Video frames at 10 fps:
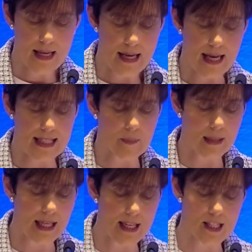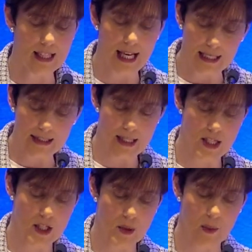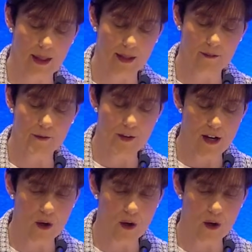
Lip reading: and I would like to thank the TUI for their